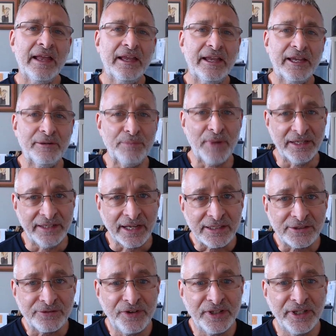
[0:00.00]
In my
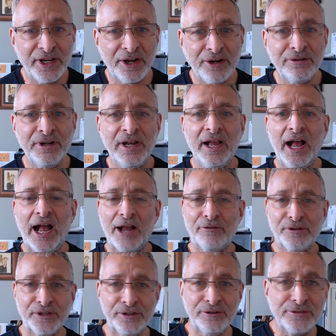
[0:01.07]
next video, I will
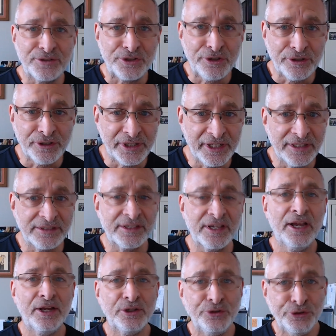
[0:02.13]
use Unity's
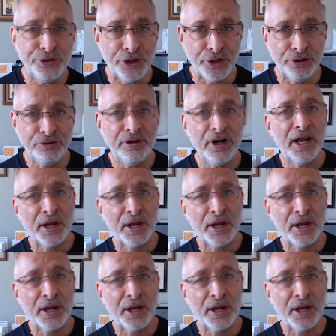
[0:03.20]
new